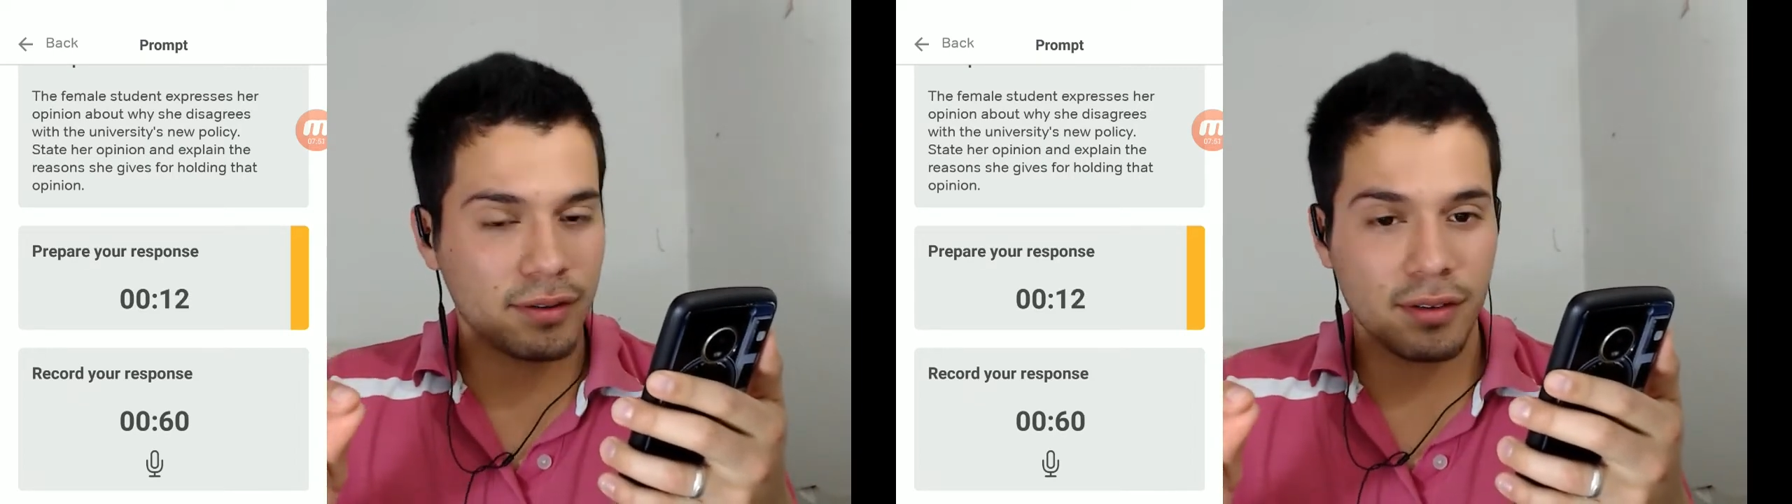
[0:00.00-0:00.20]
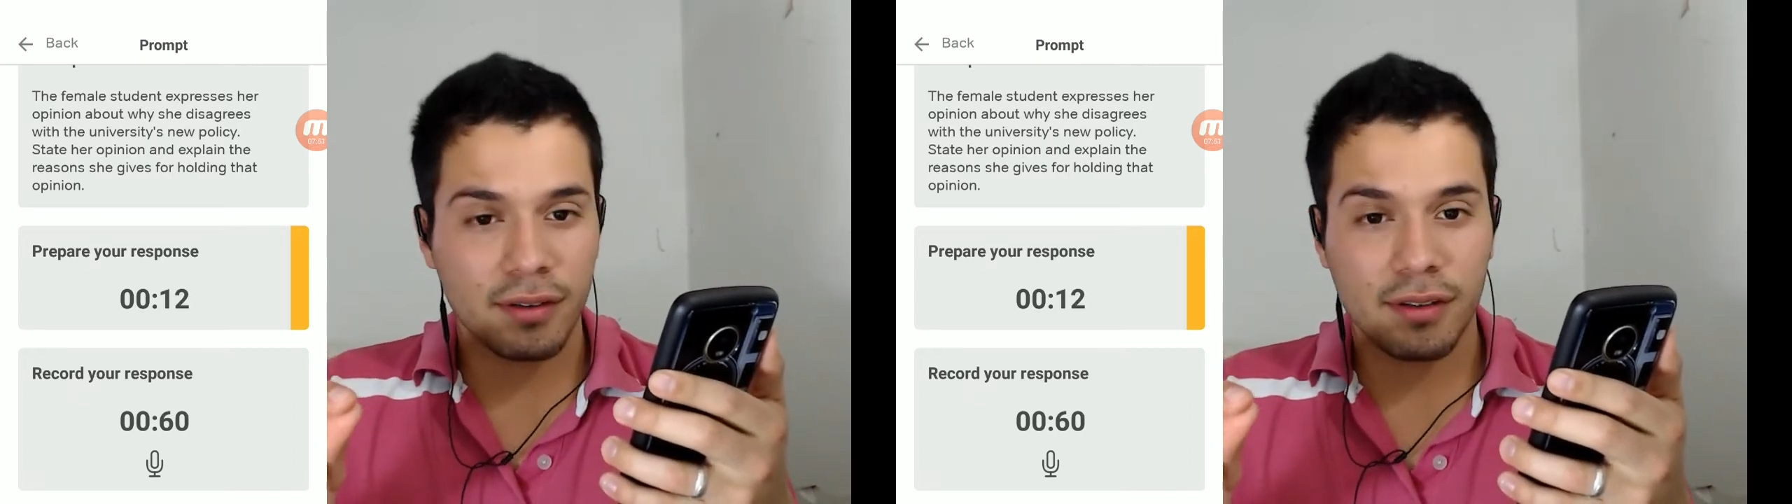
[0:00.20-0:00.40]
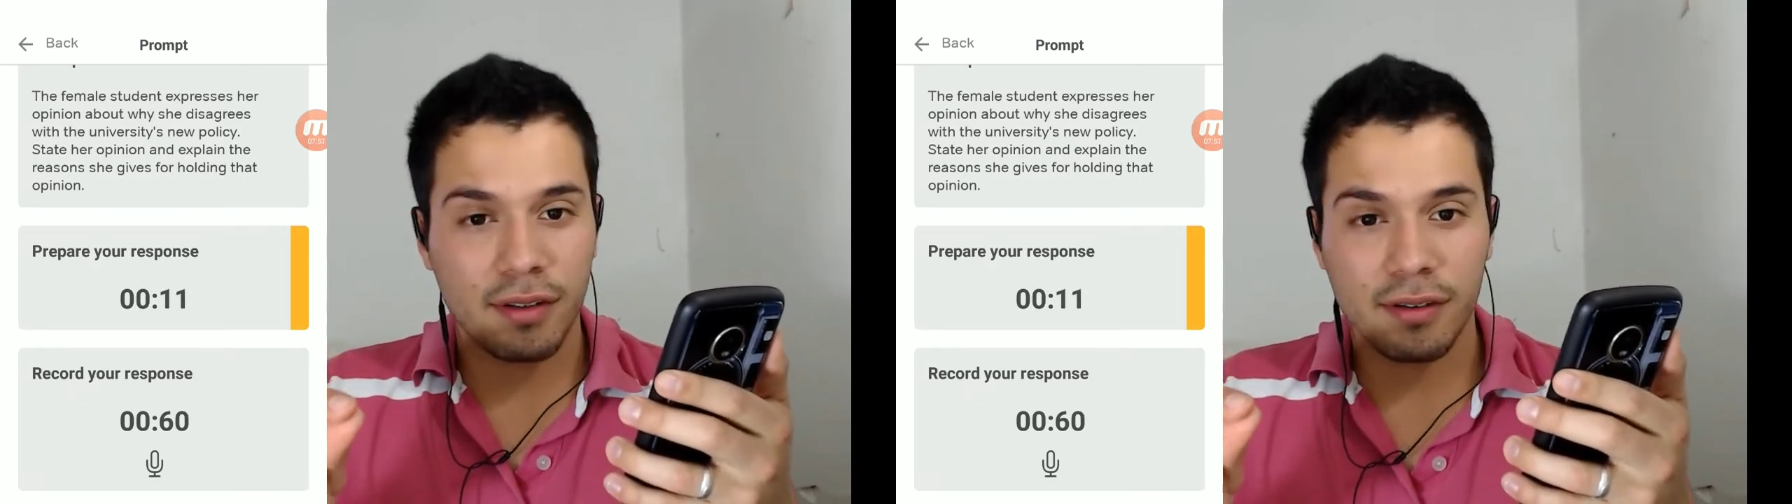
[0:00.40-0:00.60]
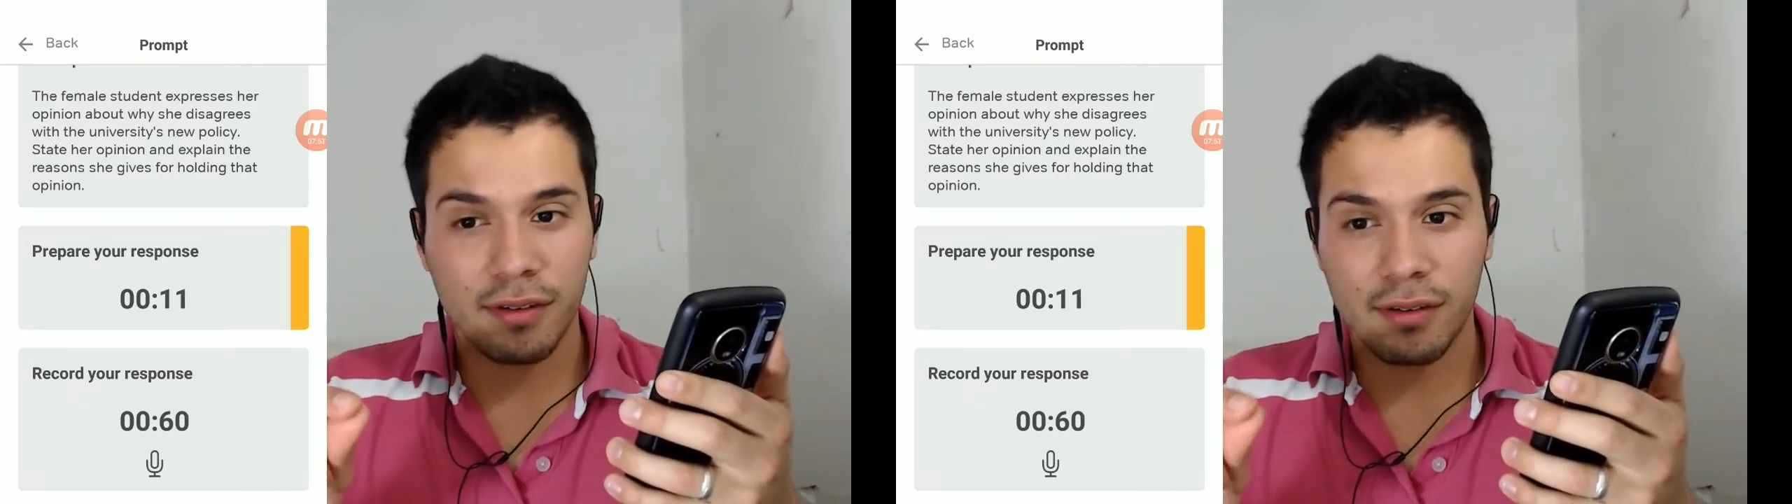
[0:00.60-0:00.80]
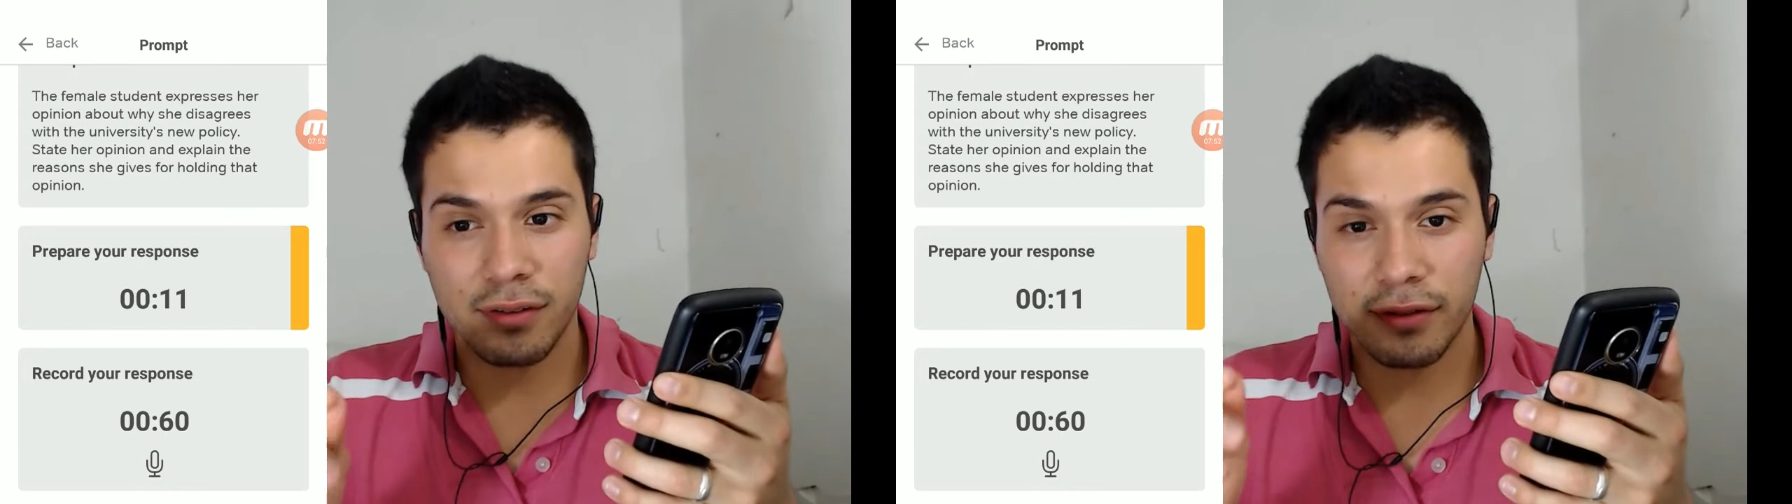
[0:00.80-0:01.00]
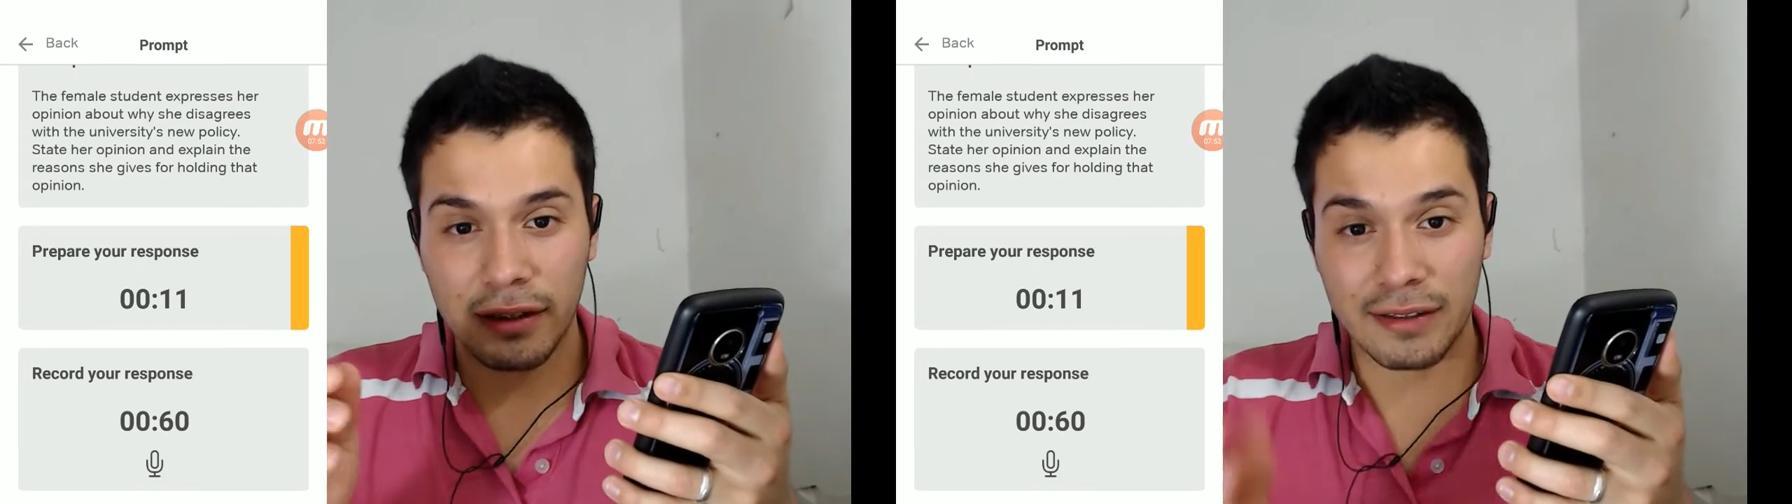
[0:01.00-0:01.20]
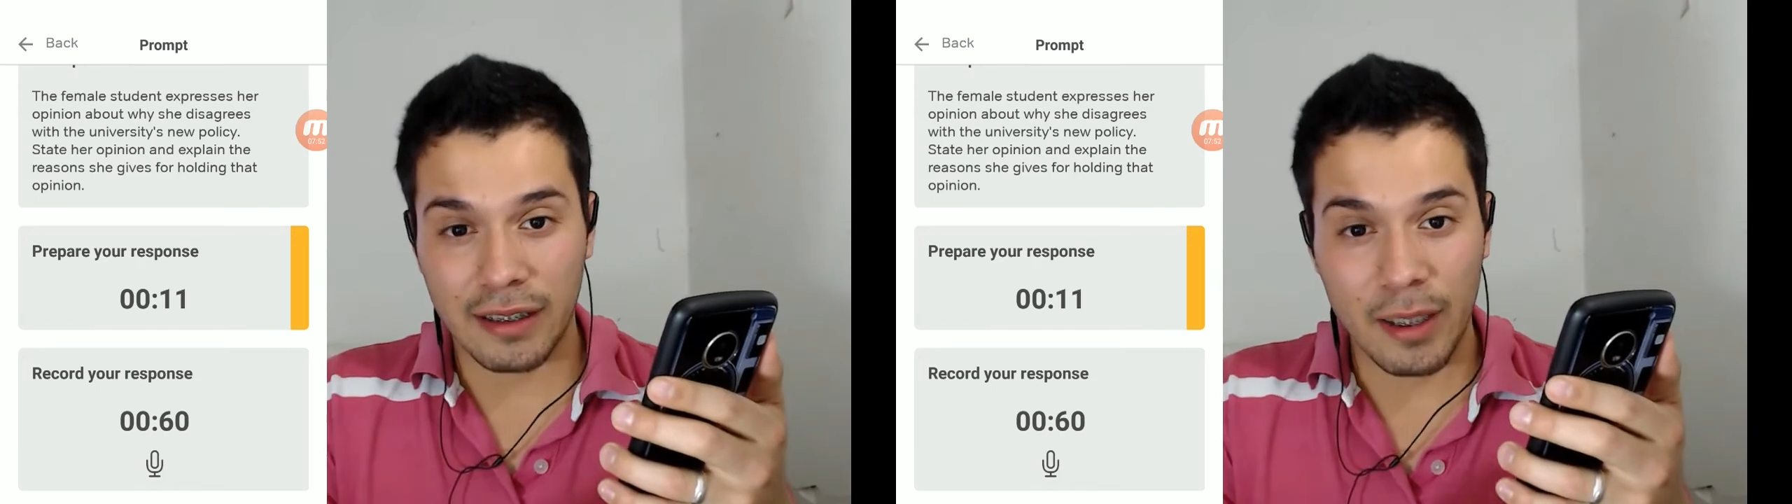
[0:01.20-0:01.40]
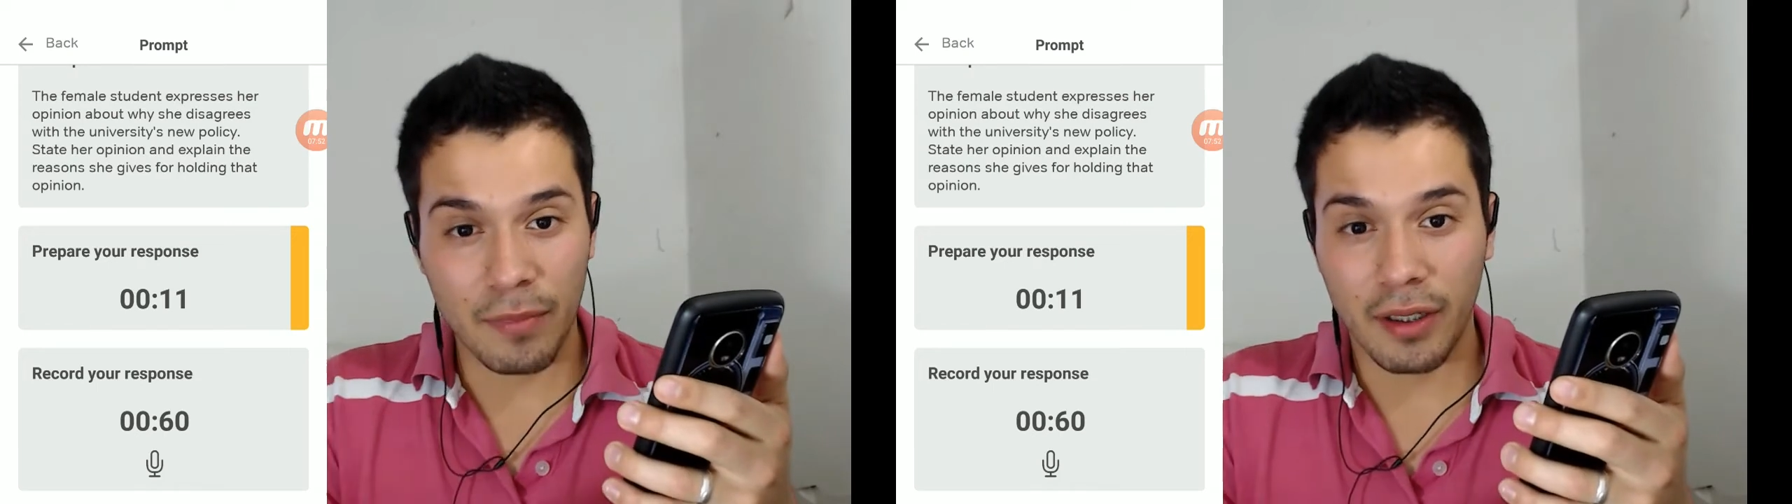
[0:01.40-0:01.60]
it's just the
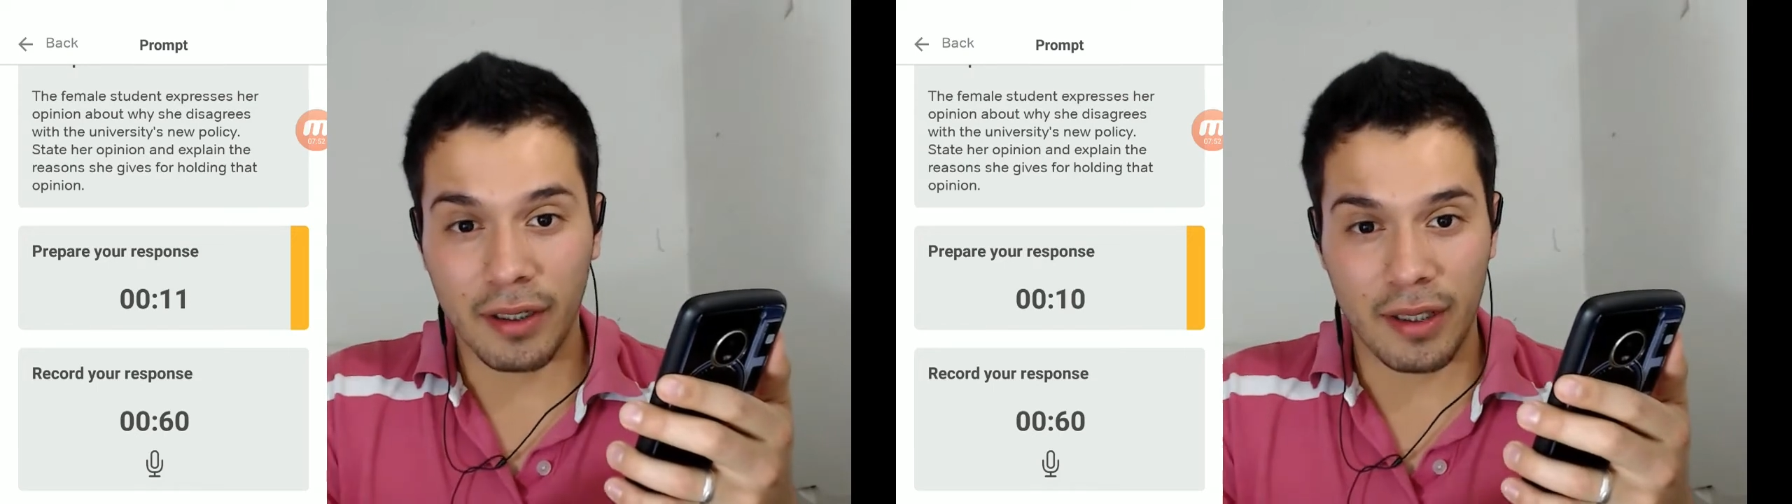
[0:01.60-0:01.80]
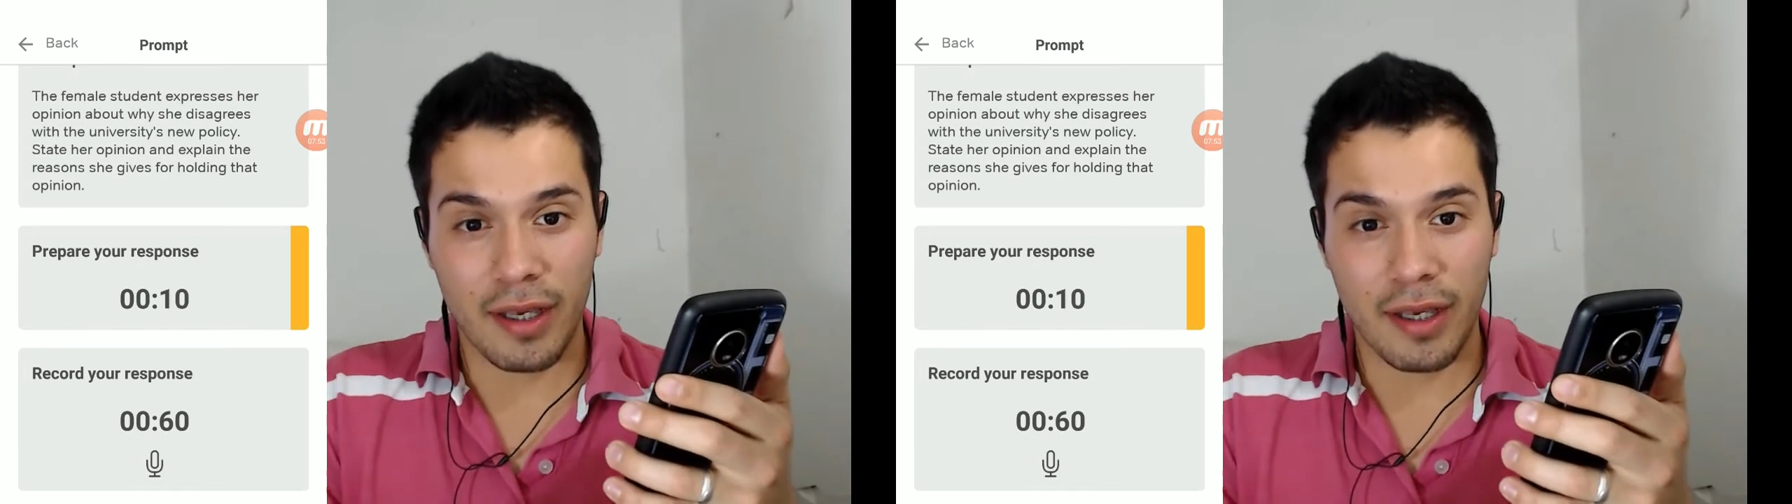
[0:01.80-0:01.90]
time that I